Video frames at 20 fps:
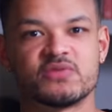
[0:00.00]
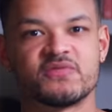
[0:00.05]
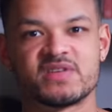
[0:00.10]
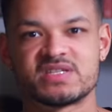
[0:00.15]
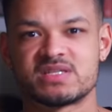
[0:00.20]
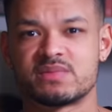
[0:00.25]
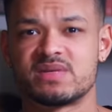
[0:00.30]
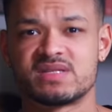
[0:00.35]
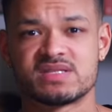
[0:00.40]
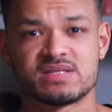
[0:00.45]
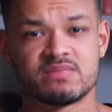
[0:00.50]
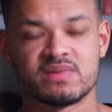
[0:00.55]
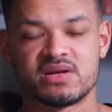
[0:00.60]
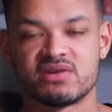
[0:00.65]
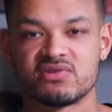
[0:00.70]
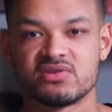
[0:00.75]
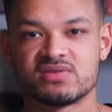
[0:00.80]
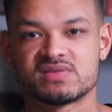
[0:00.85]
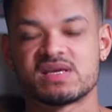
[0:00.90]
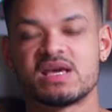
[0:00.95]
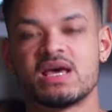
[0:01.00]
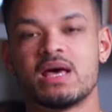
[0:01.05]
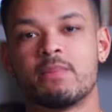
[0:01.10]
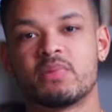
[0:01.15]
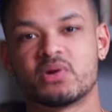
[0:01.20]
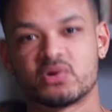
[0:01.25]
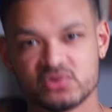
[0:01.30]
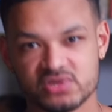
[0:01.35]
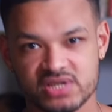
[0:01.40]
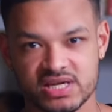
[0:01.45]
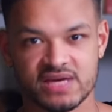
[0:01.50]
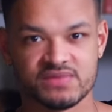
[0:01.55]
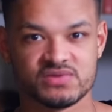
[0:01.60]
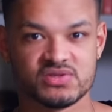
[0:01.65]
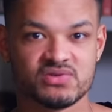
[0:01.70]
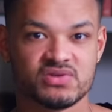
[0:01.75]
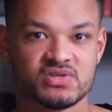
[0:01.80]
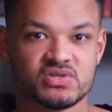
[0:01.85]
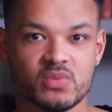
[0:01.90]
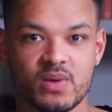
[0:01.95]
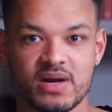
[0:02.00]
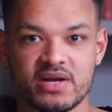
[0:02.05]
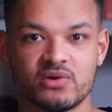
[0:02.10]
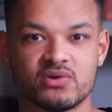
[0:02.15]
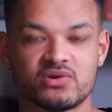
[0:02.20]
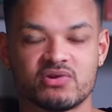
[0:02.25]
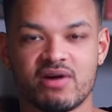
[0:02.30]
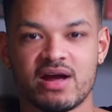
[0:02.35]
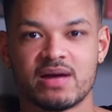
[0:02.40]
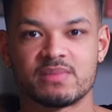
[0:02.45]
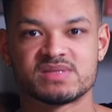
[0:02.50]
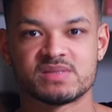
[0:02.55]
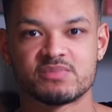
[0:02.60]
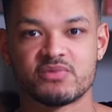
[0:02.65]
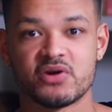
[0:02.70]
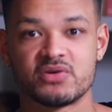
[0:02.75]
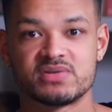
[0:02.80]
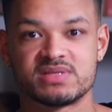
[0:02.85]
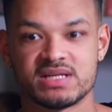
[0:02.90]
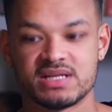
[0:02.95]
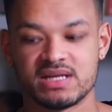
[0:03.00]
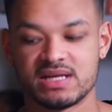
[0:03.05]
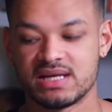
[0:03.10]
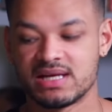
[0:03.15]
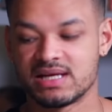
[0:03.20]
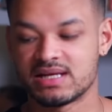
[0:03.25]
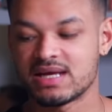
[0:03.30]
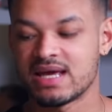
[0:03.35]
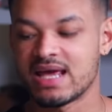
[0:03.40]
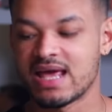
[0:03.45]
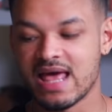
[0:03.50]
vitamins and minerals, but also gives you the 20 odd grams of protein you need.